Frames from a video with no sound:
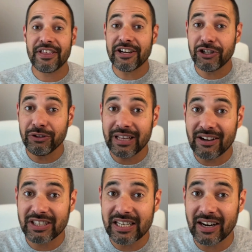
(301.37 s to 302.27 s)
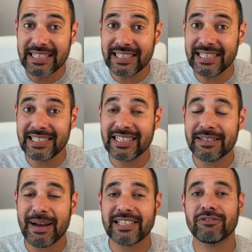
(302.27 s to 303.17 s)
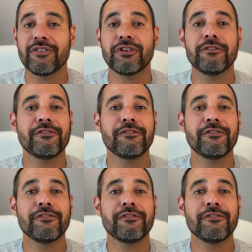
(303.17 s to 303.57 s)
Their 2019 systematic review